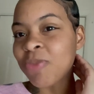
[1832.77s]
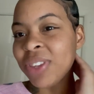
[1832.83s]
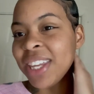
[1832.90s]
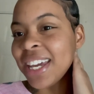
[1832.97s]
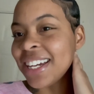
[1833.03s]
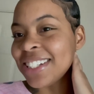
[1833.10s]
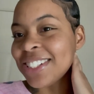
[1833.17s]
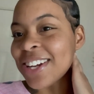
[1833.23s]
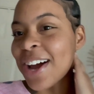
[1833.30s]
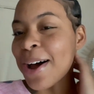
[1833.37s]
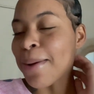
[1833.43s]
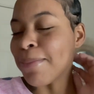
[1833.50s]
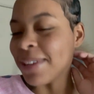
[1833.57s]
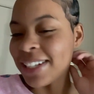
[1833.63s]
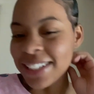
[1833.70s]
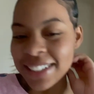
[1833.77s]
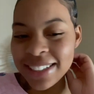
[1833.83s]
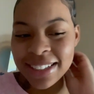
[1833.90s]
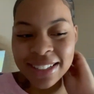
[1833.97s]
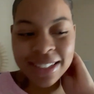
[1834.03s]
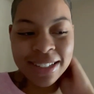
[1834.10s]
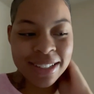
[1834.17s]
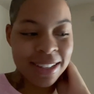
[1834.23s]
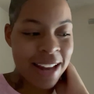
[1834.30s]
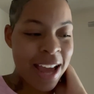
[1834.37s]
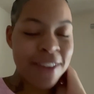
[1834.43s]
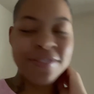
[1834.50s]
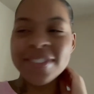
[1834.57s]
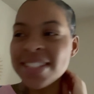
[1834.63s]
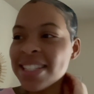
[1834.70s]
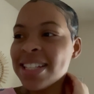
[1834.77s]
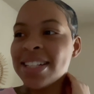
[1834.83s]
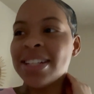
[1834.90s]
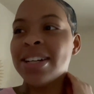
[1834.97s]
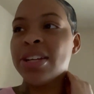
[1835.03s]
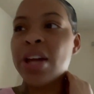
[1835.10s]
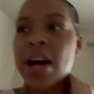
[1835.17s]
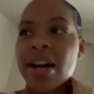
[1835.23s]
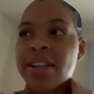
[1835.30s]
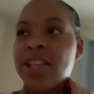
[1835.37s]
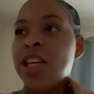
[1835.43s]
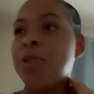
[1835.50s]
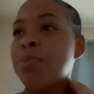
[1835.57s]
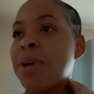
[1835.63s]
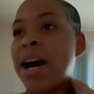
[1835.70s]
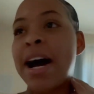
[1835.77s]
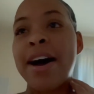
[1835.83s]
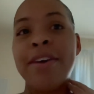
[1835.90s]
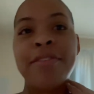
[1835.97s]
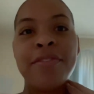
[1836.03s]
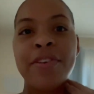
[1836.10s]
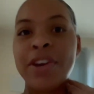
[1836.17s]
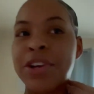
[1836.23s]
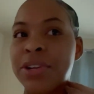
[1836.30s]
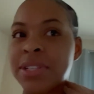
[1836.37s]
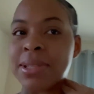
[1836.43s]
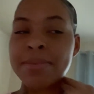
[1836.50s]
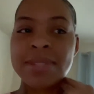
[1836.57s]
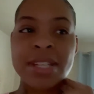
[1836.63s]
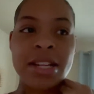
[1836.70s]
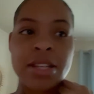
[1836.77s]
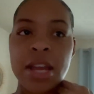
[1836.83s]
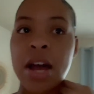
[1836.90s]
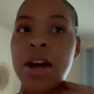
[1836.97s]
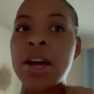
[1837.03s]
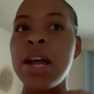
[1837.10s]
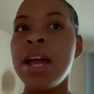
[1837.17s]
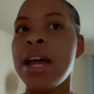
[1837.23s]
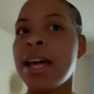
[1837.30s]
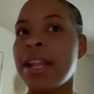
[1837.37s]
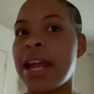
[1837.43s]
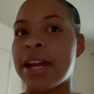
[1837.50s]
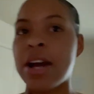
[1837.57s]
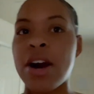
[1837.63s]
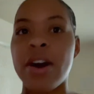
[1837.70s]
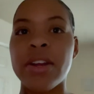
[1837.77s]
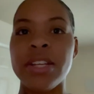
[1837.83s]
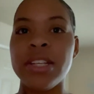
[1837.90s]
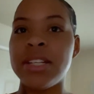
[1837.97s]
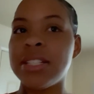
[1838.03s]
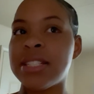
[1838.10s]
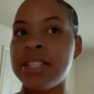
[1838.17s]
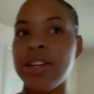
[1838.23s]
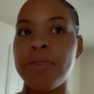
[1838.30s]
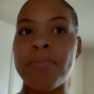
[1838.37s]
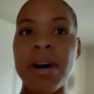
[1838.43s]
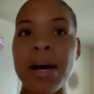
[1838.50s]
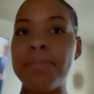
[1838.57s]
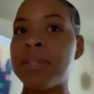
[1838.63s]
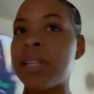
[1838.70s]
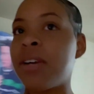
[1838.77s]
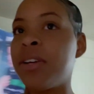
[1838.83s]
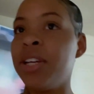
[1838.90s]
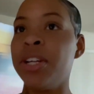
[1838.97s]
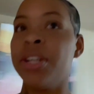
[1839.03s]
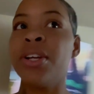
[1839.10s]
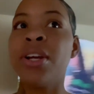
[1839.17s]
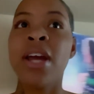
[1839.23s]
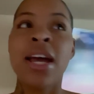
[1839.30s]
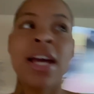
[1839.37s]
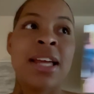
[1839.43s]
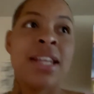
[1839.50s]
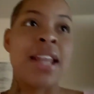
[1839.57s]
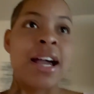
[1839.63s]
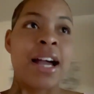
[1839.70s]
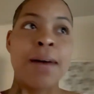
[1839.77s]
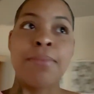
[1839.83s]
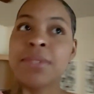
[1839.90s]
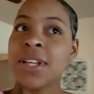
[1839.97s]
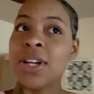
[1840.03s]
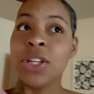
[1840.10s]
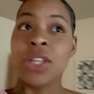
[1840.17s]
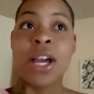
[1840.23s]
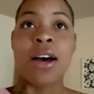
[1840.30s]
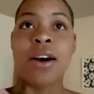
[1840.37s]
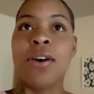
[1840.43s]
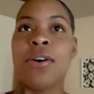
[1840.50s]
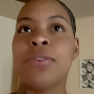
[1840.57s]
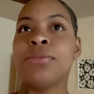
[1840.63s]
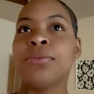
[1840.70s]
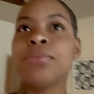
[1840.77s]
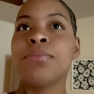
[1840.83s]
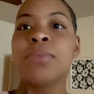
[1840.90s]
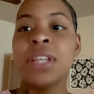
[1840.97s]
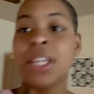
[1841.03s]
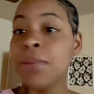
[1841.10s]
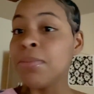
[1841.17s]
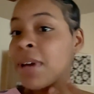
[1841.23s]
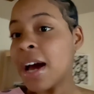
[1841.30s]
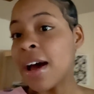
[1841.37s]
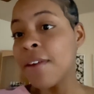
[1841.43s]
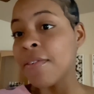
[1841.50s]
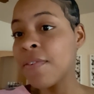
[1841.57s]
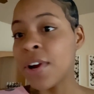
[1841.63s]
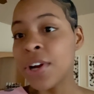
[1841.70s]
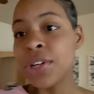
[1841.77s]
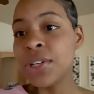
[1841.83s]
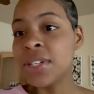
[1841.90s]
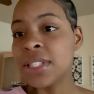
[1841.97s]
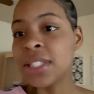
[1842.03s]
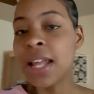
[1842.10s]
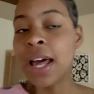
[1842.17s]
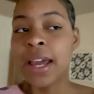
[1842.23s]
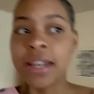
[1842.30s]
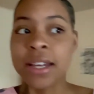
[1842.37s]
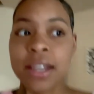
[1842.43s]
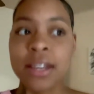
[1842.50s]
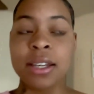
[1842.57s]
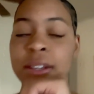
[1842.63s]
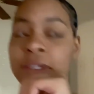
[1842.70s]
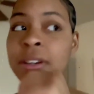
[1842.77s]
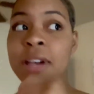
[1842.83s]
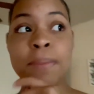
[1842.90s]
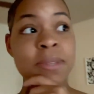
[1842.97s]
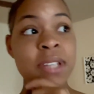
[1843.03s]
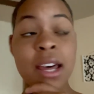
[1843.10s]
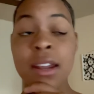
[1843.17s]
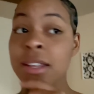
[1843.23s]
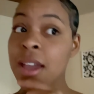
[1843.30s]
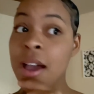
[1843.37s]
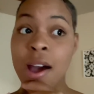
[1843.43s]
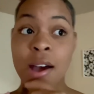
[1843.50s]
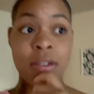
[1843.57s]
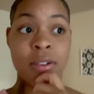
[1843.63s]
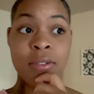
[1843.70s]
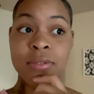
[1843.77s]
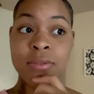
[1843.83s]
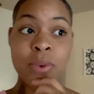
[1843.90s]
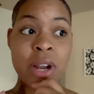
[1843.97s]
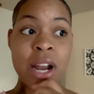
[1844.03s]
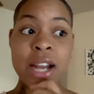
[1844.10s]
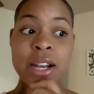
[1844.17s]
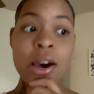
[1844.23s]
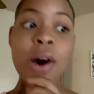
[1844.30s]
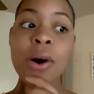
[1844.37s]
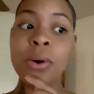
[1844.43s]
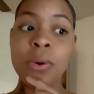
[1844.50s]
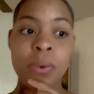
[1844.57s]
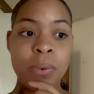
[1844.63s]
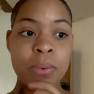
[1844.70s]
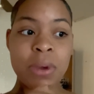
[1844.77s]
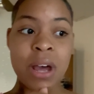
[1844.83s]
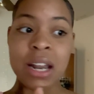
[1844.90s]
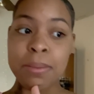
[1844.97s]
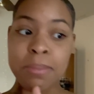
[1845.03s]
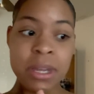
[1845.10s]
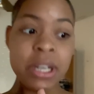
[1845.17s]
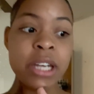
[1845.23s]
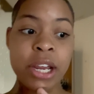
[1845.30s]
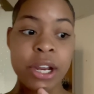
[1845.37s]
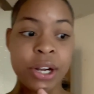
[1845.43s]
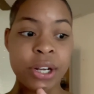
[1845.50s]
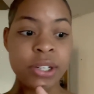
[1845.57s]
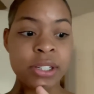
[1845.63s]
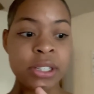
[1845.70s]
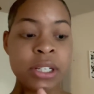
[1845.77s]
Yes, y'all, but life is good, y'all. Keep God first. I'm telling y'all, like, all the young single moms out here, like, I'm telling y'all, keep God first. Like, I'm telling y'all what I know. I done been there.